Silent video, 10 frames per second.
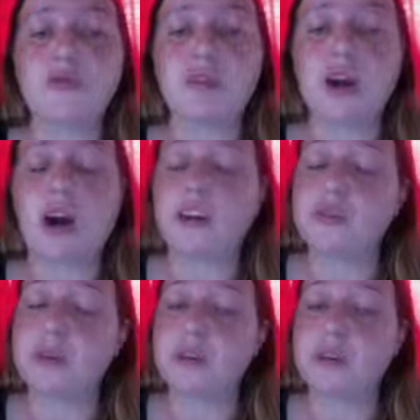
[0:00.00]

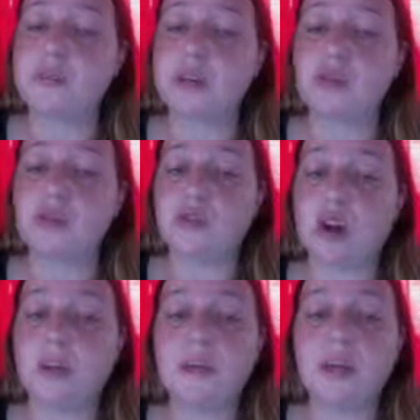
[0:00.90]
objects being
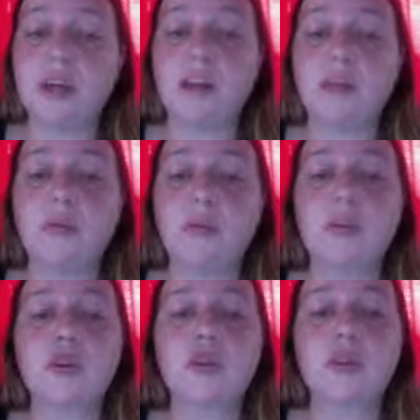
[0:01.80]
dropped and
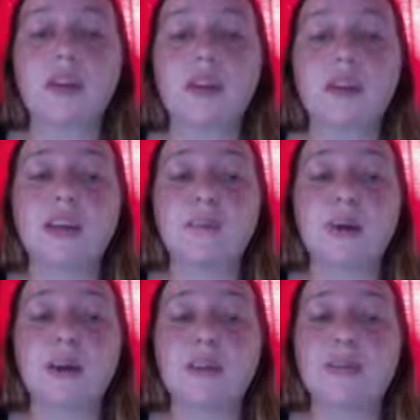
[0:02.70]
which one they think is
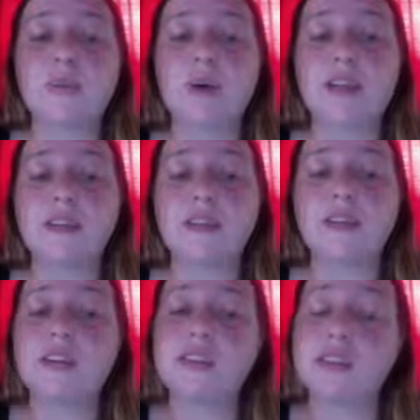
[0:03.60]
better and why. So they
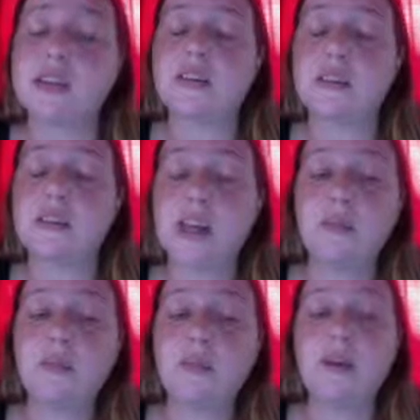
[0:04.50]
need to state a
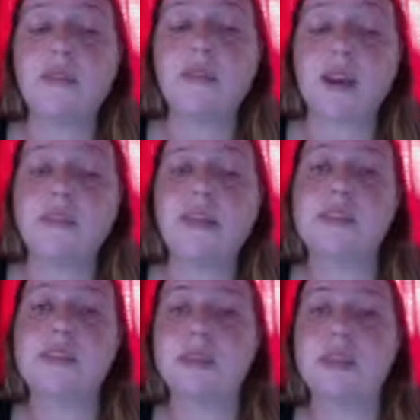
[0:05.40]
claim, give
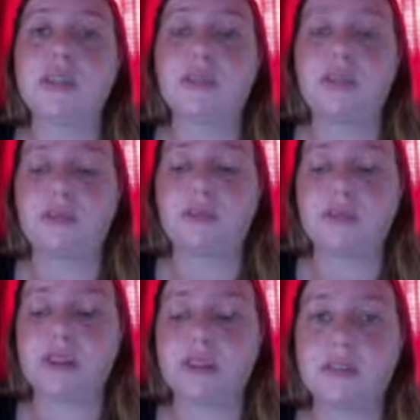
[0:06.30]
evidence and reasoning for
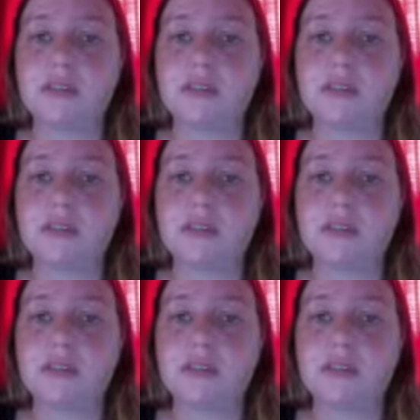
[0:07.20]
this.